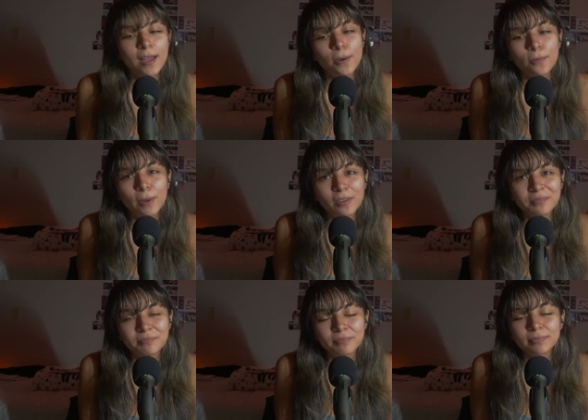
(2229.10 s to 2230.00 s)
Well,
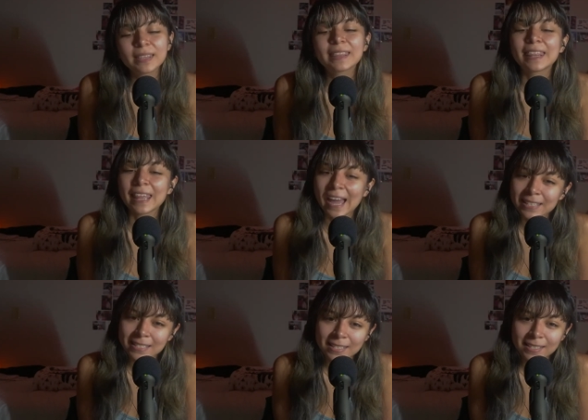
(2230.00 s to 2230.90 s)

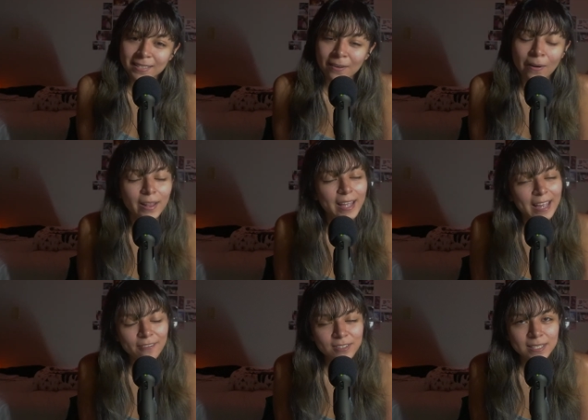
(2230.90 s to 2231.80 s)
that's all I
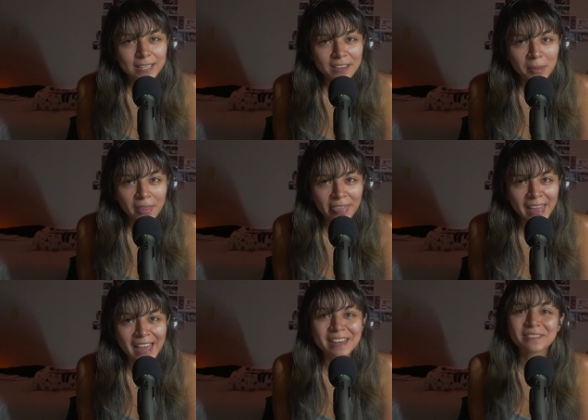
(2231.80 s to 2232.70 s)
have to say about
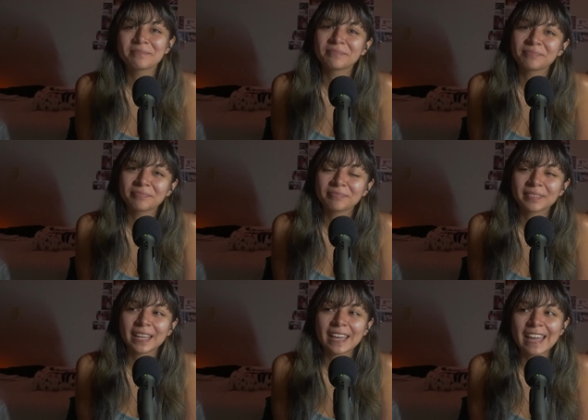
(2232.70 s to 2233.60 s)
that.
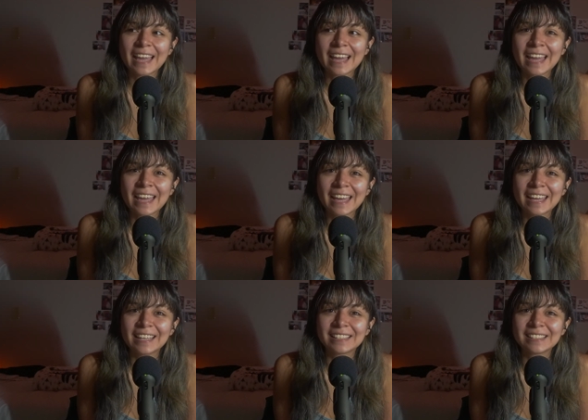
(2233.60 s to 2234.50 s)

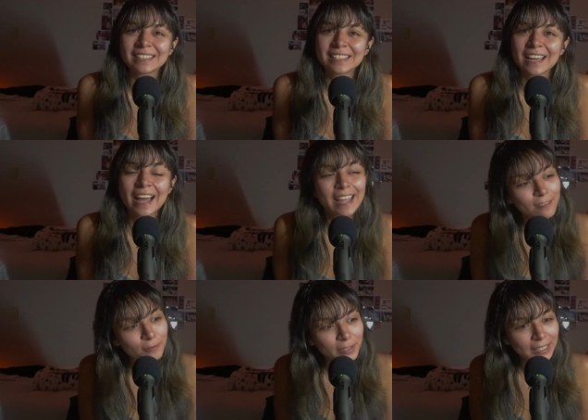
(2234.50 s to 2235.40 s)
And I
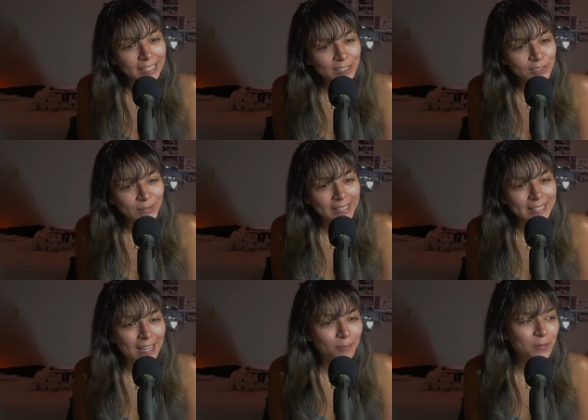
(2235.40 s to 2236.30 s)
really enjoyed this
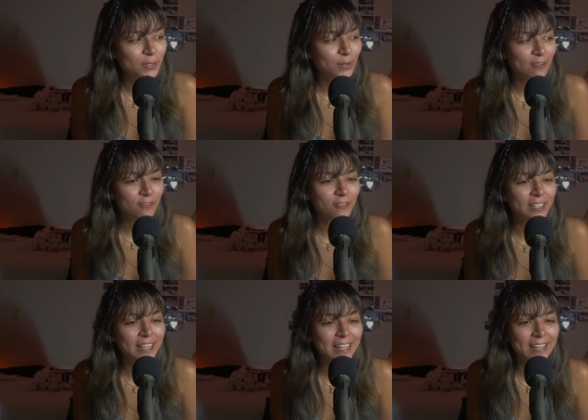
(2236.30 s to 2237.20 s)
episode. I feel
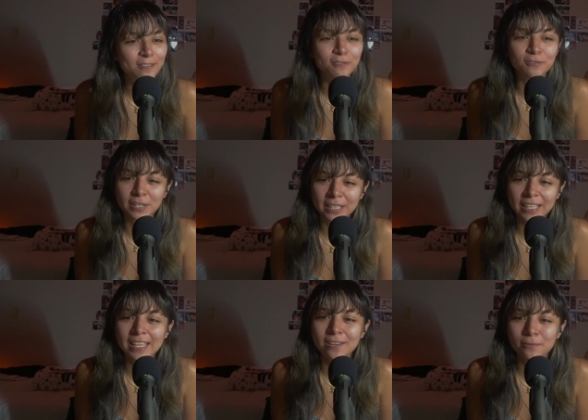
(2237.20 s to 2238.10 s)
like I
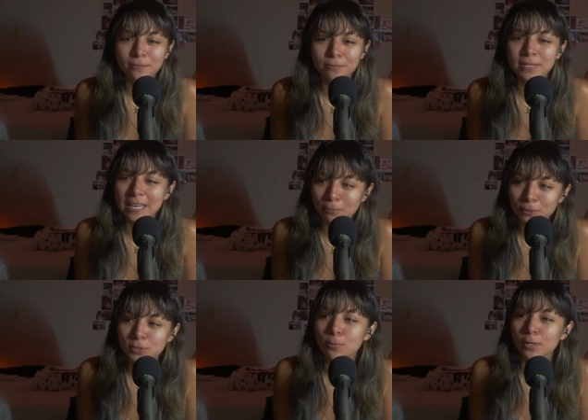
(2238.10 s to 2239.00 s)
really was able
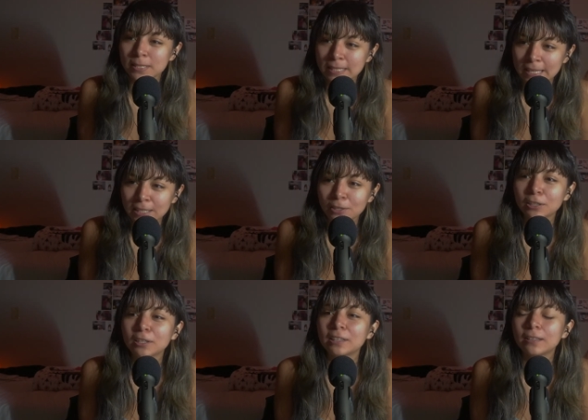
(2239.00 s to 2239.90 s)
to articulate